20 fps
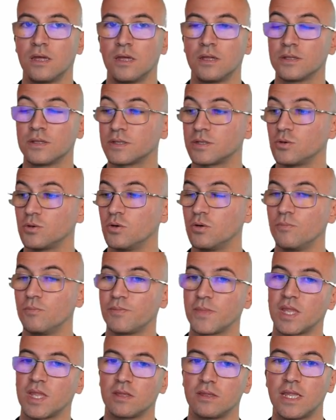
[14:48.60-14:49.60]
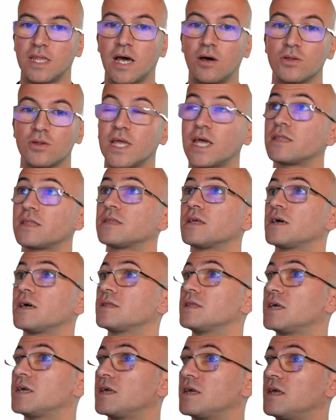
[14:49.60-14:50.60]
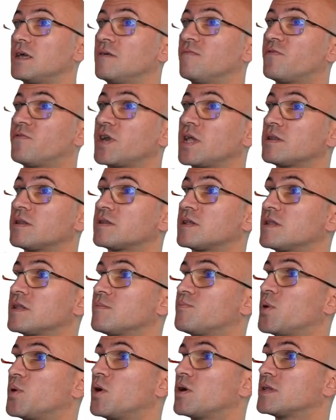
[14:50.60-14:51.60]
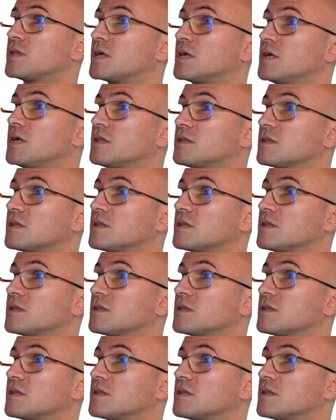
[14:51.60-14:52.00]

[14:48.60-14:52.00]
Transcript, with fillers: So now that uh, the inference endpoint is